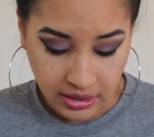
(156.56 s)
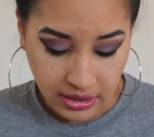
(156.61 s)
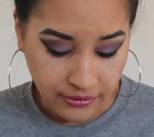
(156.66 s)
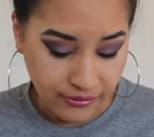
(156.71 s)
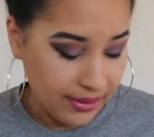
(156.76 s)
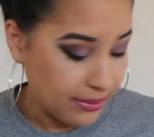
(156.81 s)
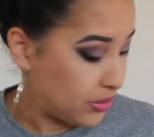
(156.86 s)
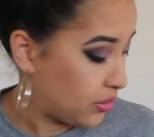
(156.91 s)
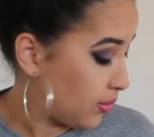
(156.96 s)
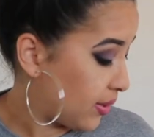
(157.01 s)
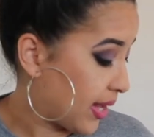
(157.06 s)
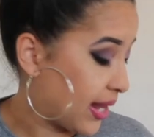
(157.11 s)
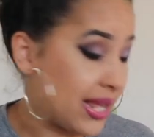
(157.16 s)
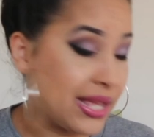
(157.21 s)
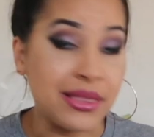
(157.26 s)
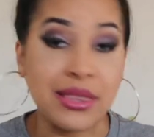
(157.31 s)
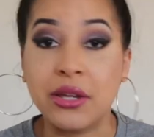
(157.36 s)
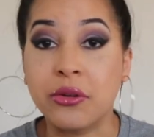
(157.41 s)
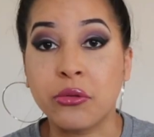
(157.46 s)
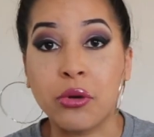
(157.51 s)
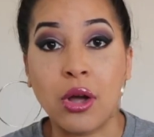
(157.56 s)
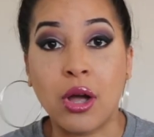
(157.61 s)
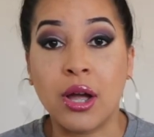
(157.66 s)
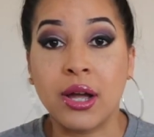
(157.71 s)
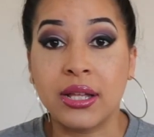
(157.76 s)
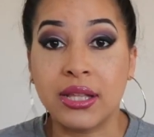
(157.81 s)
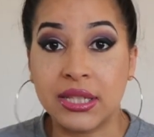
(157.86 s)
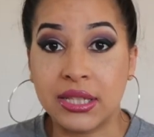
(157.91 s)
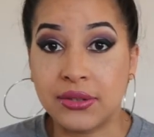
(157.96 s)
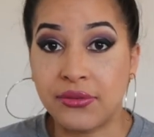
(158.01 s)
if I'm doing anything wrong
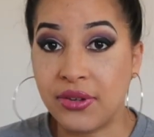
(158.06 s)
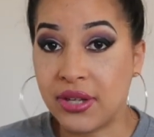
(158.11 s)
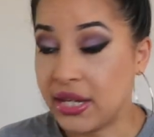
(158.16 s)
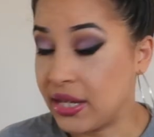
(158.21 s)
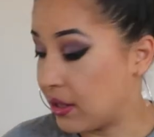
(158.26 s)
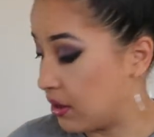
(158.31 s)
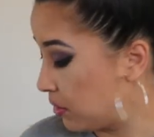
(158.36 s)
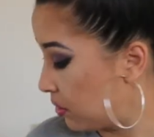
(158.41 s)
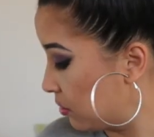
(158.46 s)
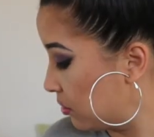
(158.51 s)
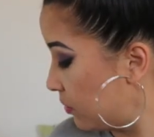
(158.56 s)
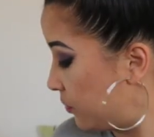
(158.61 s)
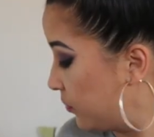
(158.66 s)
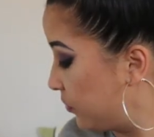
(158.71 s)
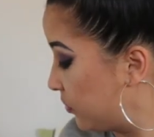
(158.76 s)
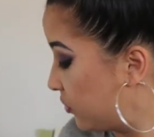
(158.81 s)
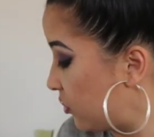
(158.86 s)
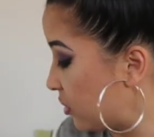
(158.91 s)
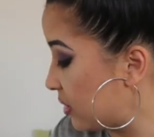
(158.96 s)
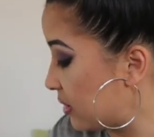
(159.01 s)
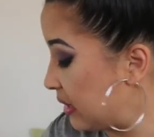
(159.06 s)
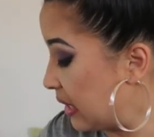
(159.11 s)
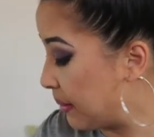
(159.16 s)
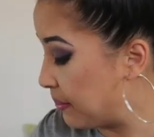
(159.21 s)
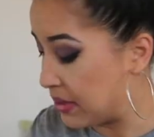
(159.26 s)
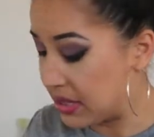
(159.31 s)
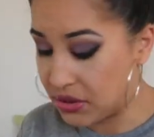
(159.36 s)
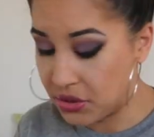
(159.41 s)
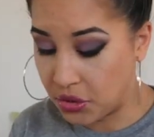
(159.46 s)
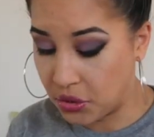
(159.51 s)
in this video, just let
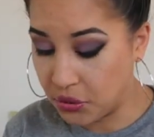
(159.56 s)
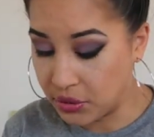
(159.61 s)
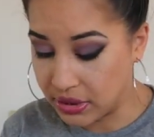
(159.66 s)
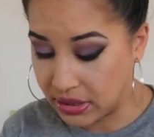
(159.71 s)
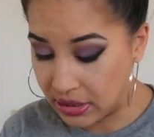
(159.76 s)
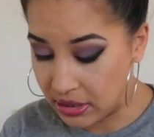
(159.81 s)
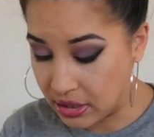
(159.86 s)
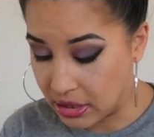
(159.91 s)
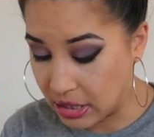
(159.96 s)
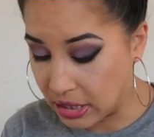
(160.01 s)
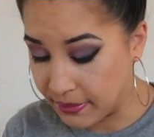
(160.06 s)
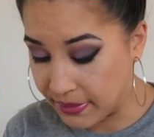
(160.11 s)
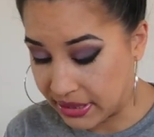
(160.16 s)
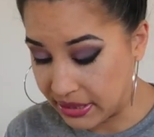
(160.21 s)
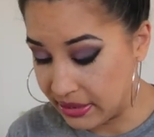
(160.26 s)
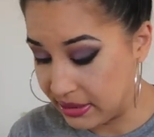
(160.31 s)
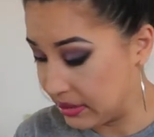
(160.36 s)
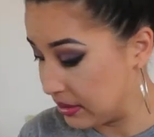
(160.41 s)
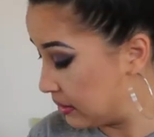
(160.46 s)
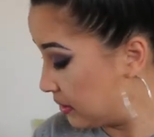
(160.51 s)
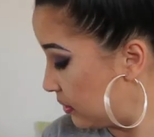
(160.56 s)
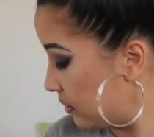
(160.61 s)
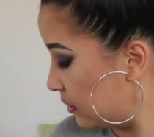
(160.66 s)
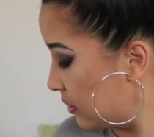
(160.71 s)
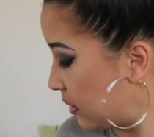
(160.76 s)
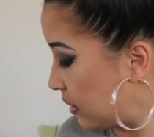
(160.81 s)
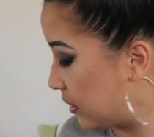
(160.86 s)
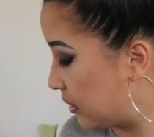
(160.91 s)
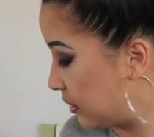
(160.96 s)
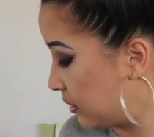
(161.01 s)
me know in the comments,
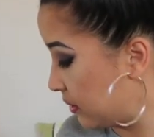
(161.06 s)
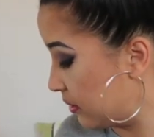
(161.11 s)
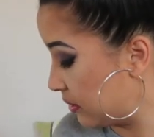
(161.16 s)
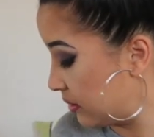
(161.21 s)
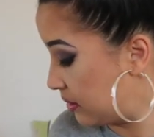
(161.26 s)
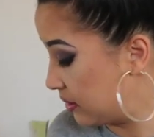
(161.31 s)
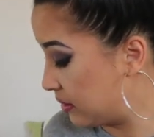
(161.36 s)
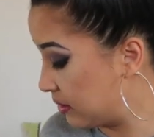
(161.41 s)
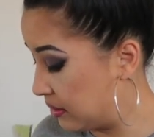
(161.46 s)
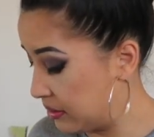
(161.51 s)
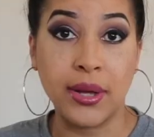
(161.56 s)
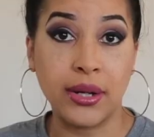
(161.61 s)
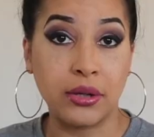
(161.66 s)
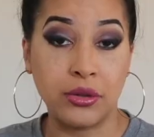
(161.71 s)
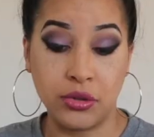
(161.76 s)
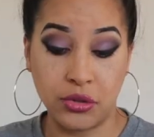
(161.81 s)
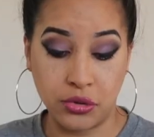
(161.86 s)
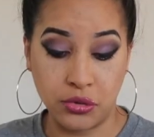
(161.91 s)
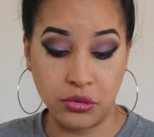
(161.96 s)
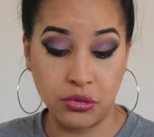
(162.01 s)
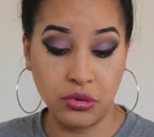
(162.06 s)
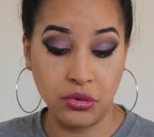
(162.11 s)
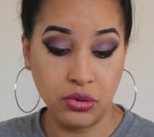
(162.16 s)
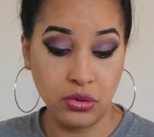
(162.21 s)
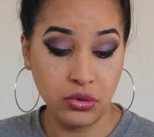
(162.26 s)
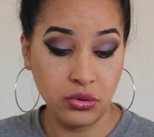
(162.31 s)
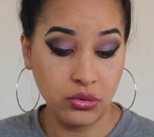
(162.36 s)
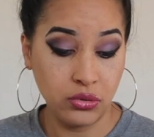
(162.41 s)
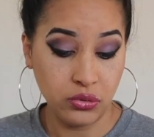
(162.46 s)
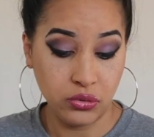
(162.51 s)
because I don't know
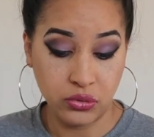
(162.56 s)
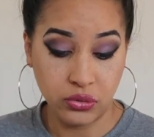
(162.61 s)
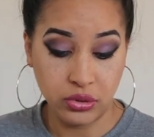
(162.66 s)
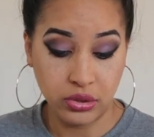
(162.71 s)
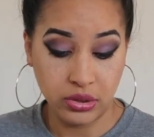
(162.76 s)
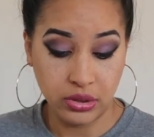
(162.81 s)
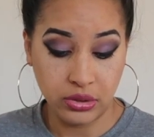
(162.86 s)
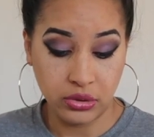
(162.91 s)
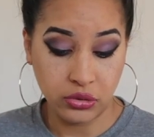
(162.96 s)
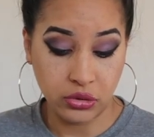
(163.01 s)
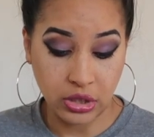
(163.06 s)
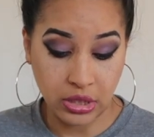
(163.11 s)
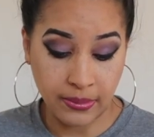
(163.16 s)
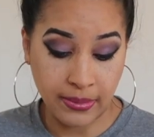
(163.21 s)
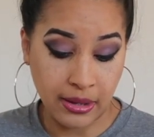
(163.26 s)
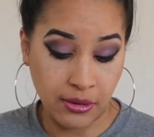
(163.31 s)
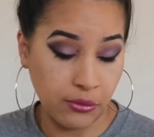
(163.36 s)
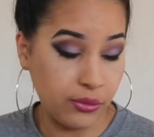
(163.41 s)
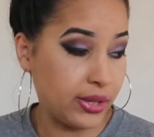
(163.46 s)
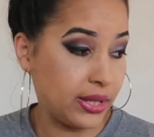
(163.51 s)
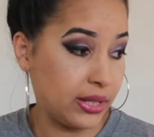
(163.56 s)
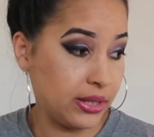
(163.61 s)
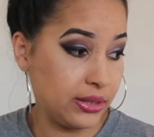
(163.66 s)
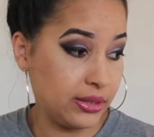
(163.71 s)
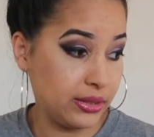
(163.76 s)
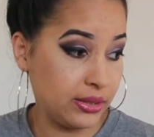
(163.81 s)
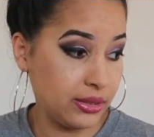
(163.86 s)
shit about wigs.